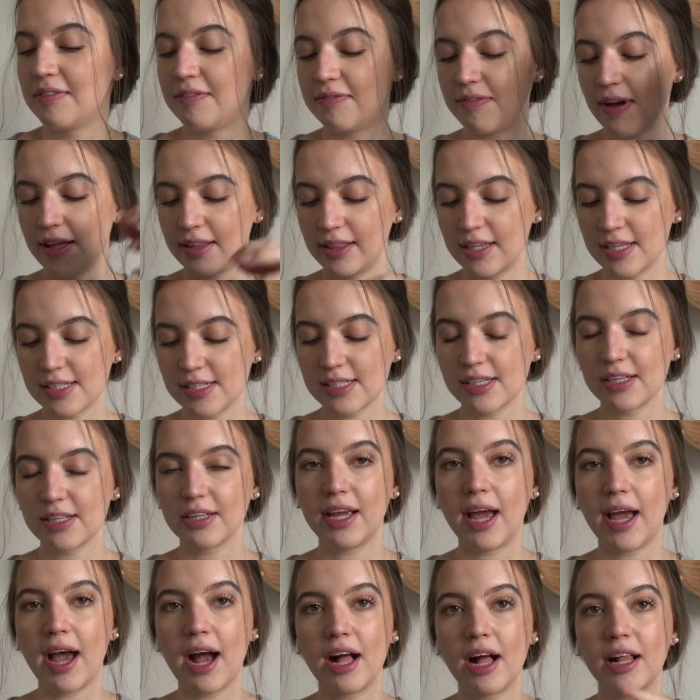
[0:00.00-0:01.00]
fed this little
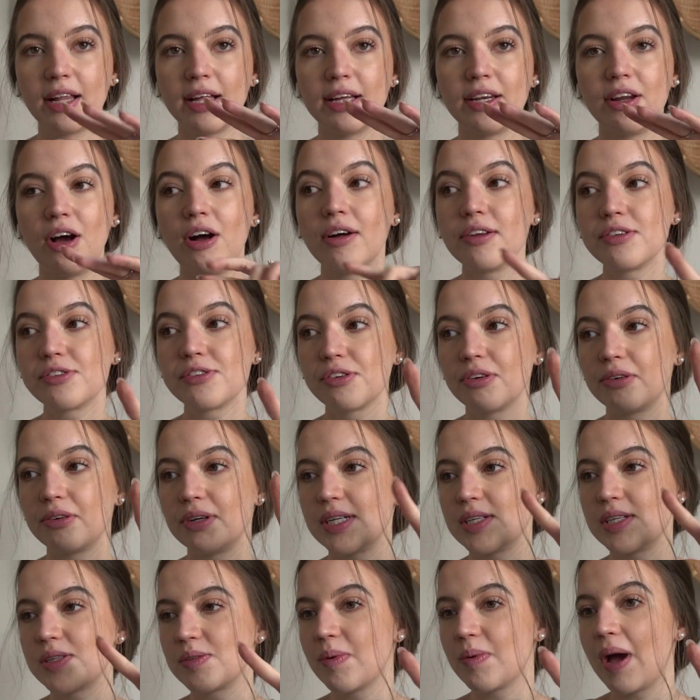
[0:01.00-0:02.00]
gal and also I
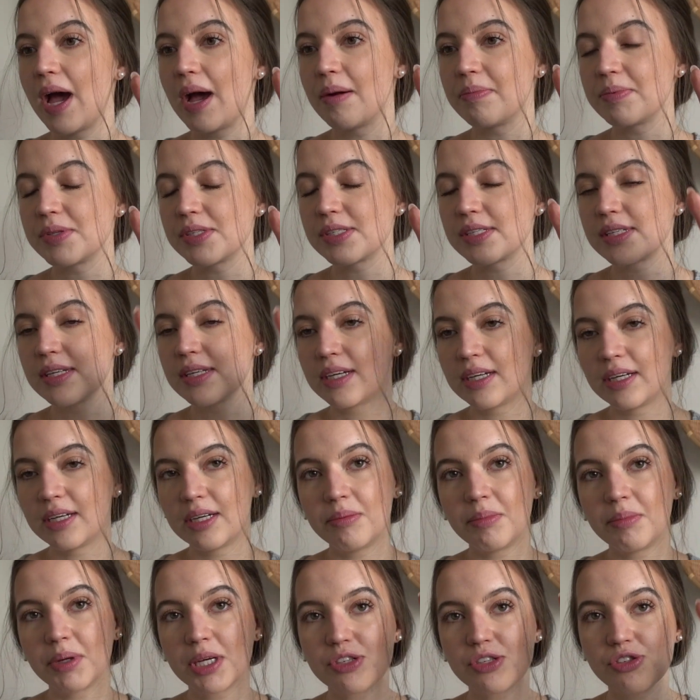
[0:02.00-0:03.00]
swept
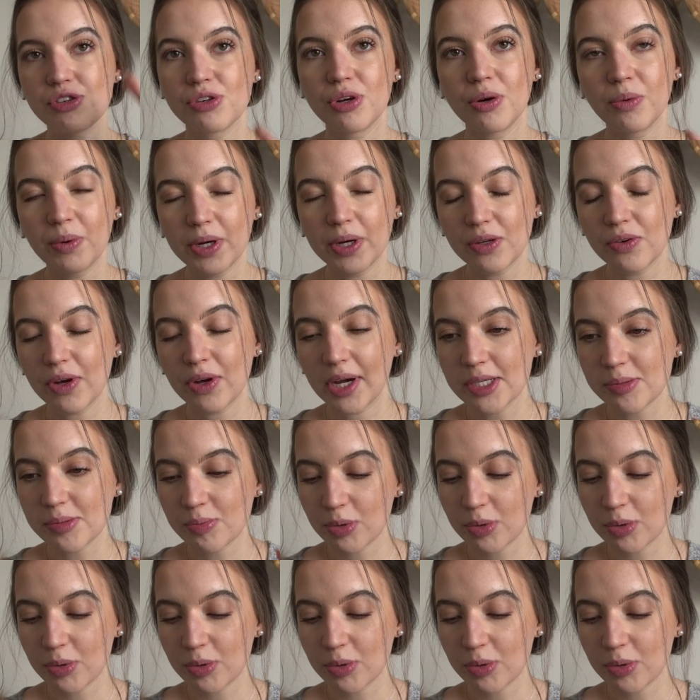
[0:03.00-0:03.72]
because you know what, you guys,